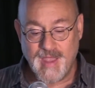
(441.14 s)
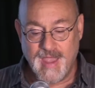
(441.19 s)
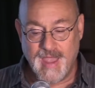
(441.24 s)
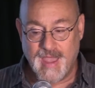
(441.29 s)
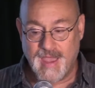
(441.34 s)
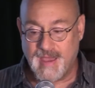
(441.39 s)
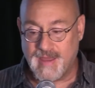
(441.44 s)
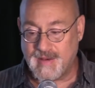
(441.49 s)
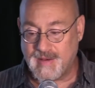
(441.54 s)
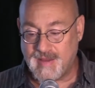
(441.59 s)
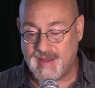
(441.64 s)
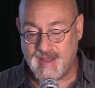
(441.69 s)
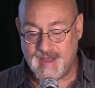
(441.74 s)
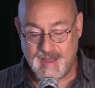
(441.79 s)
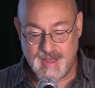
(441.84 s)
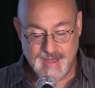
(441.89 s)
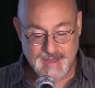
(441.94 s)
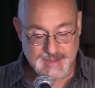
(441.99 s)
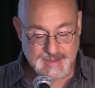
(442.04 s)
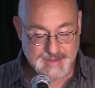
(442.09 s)
and
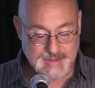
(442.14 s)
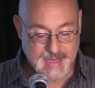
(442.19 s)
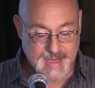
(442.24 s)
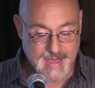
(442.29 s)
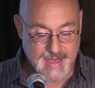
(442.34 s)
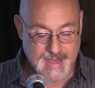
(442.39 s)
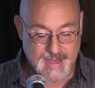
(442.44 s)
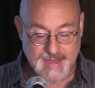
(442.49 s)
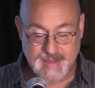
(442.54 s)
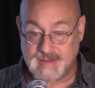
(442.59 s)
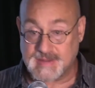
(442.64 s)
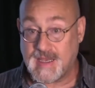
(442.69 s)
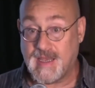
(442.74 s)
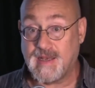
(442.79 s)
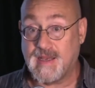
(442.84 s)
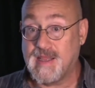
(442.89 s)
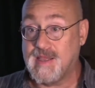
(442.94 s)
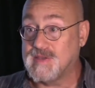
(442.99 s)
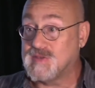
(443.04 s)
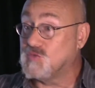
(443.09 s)
he says,
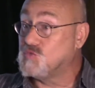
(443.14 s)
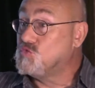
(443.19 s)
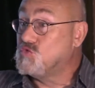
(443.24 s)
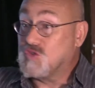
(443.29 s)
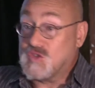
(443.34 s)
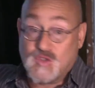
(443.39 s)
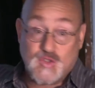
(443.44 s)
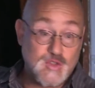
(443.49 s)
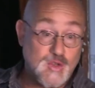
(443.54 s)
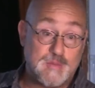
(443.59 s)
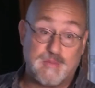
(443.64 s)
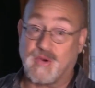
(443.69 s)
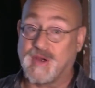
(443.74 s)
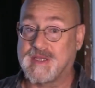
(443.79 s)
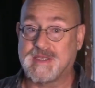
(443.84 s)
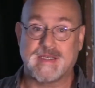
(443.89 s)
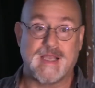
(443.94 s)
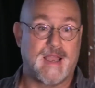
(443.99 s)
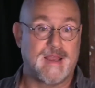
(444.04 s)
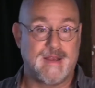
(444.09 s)
and he's super
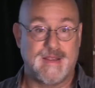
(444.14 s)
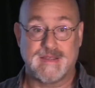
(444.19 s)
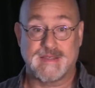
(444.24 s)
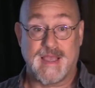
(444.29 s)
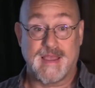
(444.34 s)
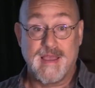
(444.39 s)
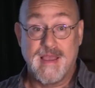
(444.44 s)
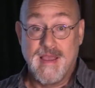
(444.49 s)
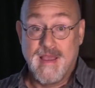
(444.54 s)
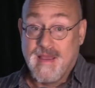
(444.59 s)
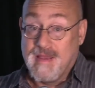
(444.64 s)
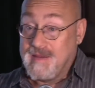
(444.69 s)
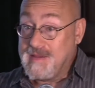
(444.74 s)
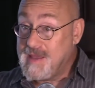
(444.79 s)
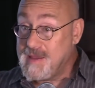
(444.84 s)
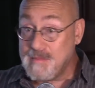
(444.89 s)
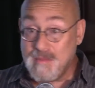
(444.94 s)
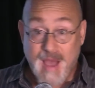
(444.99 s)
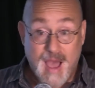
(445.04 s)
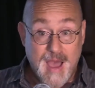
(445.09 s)
excited. He's like,
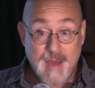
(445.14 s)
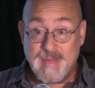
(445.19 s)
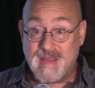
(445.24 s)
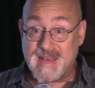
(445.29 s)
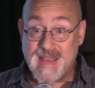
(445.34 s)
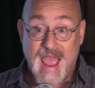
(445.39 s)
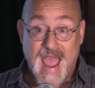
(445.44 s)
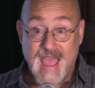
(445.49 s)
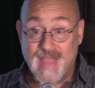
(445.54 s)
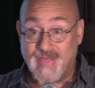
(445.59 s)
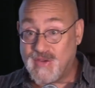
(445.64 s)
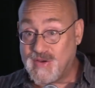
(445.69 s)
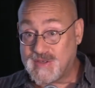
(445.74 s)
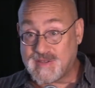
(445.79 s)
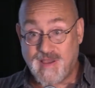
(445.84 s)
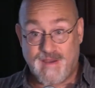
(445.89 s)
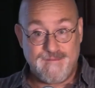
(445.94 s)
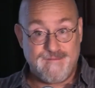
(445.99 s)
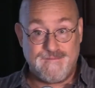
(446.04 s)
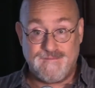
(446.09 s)
yeah, mom and dad,
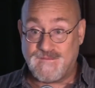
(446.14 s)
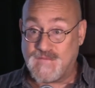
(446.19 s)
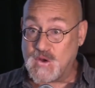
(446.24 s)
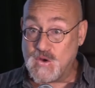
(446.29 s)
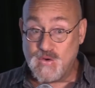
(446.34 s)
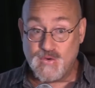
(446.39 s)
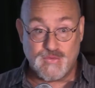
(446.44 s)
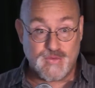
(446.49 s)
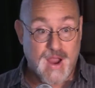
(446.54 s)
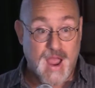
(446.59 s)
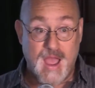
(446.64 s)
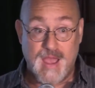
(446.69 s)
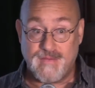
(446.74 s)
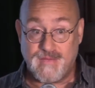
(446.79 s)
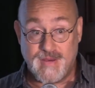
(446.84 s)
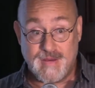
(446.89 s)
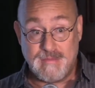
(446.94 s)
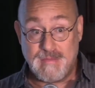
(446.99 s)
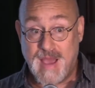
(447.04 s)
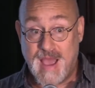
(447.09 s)
there's a food
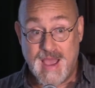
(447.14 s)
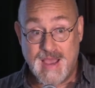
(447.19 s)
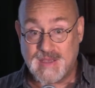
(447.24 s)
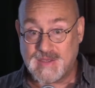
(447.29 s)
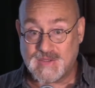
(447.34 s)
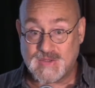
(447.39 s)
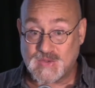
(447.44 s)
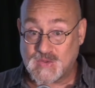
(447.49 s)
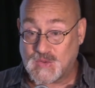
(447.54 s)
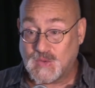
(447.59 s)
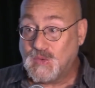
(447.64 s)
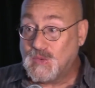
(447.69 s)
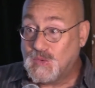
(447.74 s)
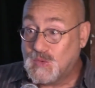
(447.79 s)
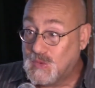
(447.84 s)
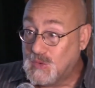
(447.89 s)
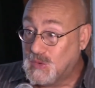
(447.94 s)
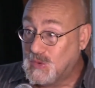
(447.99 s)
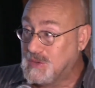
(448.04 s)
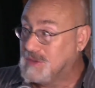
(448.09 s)
drive in my
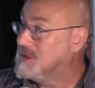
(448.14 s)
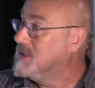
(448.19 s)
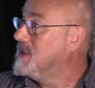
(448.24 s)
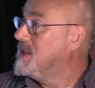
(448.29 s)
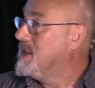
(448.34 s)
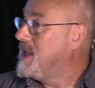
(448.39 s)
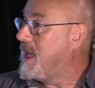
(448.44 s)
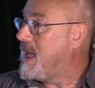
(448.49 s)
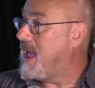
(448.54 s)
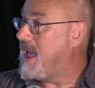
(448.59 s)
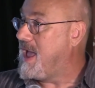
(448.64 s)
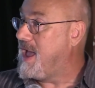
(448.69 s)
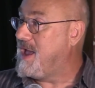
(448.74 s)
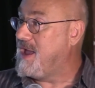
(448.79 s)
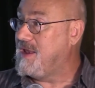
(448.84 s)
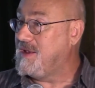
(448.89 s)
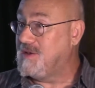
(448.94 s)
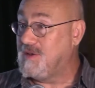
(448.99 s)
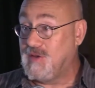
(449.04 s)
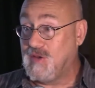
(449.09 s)
school.
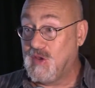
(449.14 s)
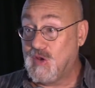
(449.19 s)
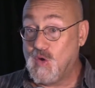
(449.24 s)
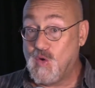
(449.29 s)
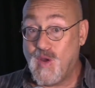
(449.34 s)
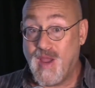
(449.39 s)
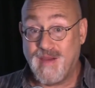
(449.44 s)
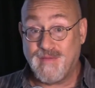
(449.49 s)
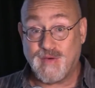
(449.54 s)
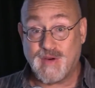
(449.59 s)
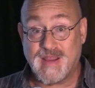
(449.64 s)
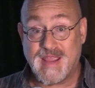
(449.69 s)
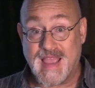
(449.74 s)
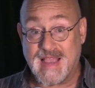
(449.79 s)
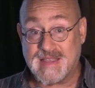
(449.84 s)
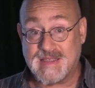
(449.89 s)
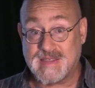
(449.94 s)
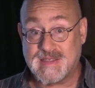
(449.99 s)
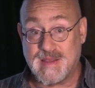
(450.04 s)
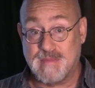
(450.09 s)
And you know, whoever
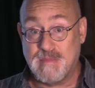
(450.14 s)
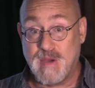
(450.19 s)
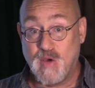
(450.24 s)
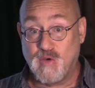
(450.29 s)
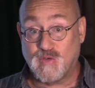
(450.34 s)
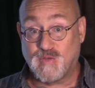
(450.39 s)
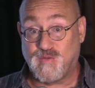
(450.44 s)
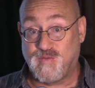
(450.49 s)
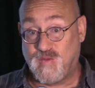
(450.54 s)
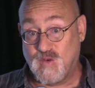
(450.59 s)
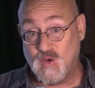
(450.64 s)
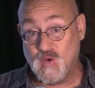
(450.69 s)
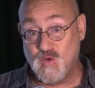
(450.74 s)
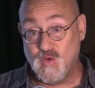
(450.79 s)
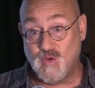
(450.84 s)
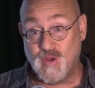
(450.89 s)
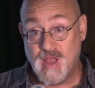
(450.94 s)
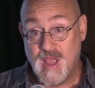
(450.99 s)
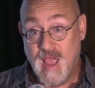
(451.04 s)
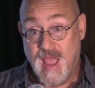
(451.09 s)
gets the most
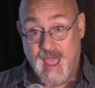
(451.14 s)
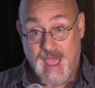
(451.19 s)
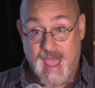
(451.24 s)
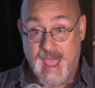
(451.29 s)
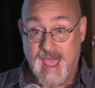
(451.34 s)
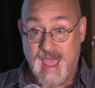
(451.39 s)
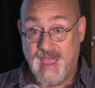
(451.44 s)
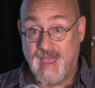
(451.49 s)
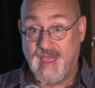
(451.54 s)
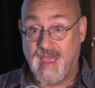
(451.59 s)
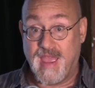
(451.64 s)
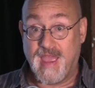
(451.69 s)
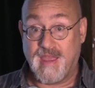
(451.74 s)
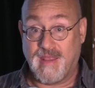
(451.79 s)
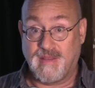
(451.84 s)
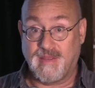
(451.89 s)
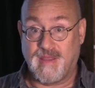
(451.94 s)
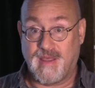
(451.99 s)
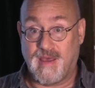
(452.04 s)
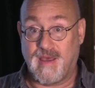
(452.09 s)
food and,
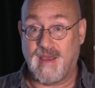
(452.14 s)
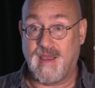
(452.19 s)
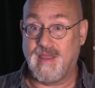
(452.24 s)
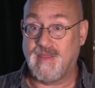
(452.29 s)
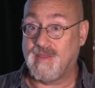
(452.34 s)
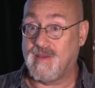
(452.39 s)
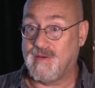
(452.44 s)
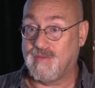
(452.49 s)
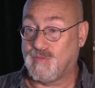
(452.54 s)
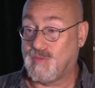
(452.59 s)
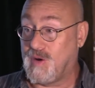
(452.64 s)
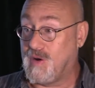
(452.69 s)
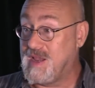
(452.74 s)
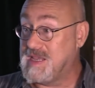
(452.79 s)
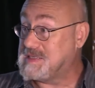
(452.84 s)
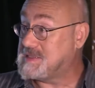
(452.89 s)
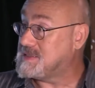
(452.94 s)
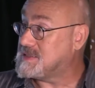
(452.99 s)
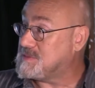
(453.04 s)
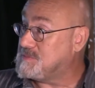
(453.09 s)
and, the, and the
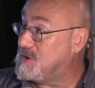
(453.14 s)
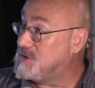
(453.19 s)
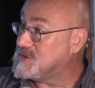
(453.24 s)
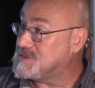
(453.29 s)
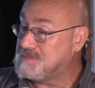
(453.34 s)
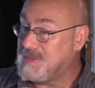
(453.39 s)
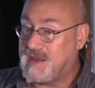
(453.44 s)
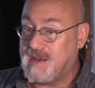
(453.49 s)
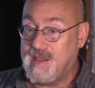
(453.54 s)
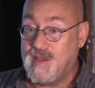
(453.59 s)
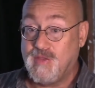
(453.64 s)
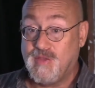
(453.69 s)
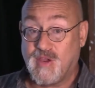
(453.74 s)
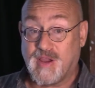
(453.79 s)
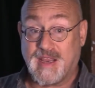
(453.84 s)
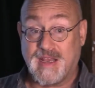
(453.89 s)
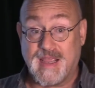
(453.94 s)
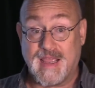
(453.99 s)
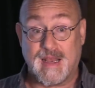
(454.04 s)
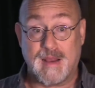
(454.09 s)
raises the most money,
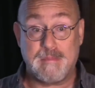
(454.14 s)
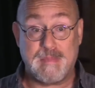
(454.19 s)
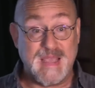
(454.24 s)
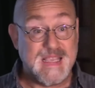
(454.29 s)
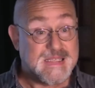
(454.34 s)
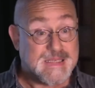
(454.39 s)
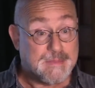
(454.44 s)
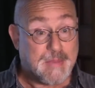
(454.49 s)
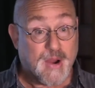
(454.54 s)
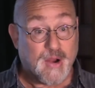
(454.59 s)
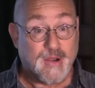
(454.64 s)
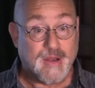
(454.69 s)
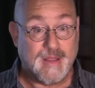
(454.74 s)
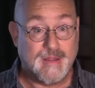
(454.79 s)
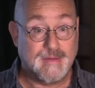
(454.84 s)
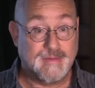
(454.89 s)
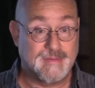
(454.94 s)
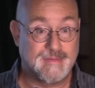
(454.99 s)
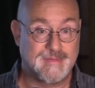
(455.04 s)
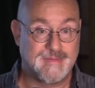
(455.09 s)
they're gonna get a pizza party
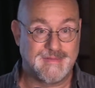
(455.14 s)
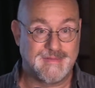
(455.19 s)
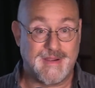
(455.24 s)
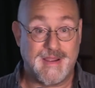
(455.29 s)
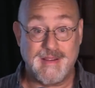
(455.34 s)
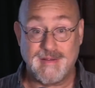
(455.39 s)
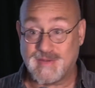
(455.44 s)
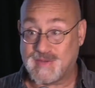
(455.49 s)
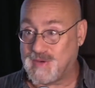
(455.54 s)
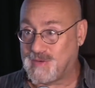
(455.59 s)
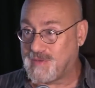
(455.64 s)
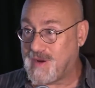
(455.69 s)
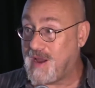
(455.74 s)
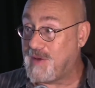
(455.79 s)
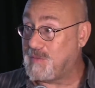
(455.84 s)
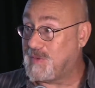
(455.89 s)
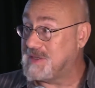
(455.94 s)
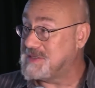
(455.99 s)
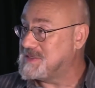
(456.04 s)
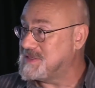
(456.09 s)
right? So
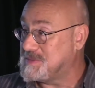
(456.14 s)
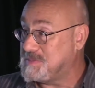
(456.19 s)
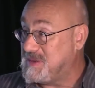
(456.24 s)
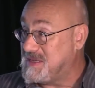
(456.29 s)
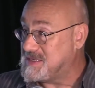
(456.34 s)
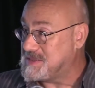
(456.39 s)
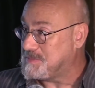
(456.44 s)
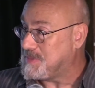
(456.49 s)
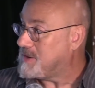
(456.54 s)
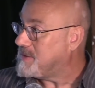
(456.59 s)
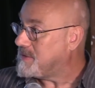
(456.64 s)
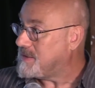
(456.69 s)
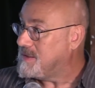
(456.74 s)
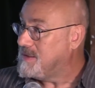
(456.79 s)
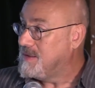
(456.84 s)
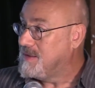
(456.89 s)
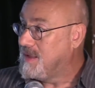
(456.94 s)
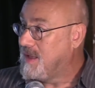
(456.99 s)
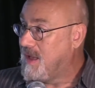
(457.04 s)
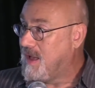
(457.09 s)
Ryan wants his pizza party.
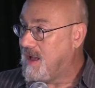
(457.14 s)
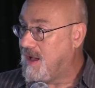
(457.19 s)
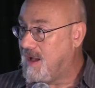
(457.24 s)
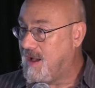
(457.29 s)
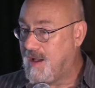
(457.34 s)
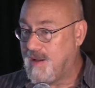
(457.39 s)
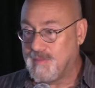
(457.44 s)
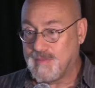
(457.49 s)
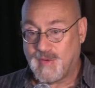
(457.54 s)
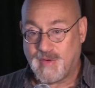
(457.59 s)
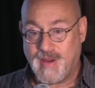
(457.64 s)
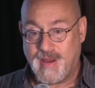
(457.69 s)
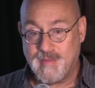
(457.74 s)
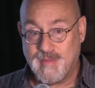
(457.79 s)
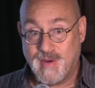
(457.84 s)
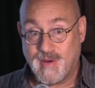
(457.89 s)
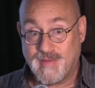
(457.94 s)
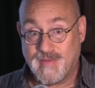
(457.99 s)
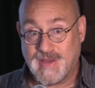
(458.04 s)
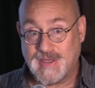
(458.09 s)
Um,
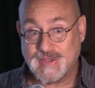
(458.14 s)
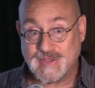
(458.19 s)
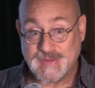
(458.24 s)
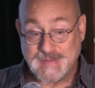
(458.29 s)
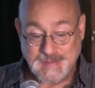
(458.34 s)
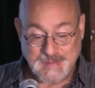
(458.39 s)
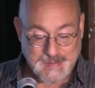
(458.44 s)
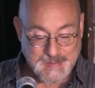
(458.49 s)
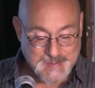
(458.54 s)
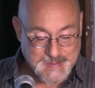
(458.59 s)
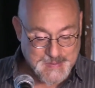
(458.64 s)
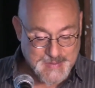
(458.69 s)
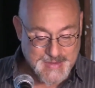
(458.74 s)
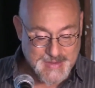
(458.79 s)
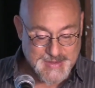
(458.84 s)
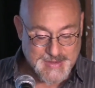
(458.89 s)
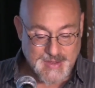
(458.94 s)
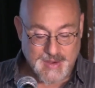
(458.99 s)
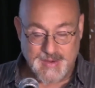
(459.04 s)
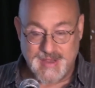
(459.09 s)
great motivation.
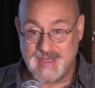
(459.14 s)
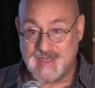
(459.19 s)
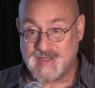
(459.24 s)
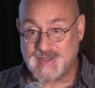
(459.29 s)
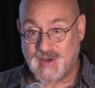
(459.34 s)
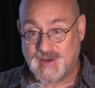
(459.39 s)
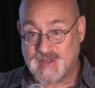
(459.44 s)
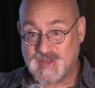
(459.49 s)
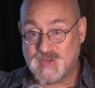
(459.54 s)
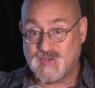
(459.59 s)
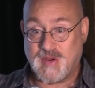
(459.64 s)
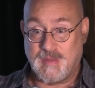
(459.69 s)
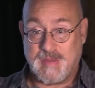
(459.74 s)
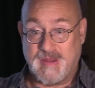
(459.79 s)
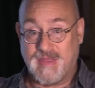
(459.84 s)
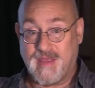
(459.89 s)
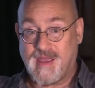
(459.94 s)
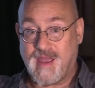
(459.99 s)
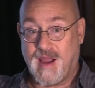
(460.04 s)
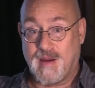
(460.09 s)
So he starts
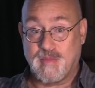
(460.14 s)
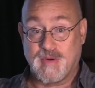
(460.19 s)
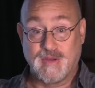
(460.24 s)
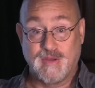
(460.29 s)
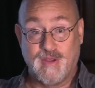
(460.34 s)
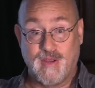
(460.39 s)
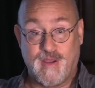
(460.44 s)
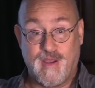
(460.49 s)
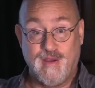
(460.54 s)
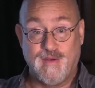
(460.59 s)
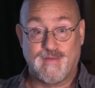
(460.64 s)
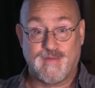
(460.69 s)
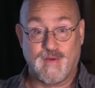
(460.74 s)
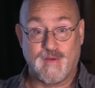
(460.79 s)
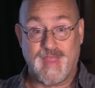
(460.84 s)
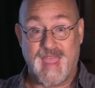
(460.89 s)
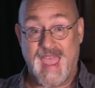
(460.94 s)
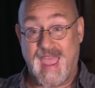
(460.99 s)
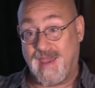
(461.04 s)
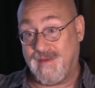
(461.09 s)
stripping the cupboard looking
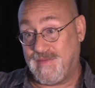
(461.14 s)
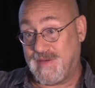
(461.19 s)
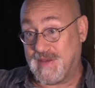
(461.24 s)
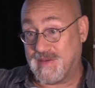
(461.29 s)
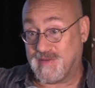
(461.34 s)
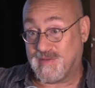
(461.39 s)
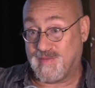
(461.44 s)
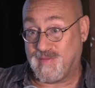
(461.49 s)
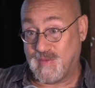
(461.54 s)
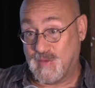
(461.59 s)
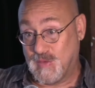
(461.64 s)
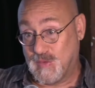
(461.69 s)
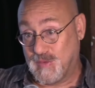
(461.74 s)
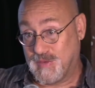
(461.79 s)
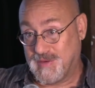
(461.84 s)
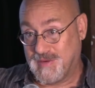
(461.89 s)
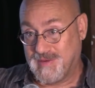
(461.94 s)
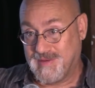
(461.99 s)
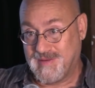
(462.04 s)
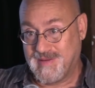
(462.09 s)
for the heaviest
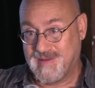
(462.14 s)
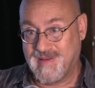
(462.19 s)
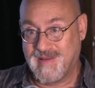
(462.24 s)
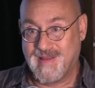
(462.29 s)
food.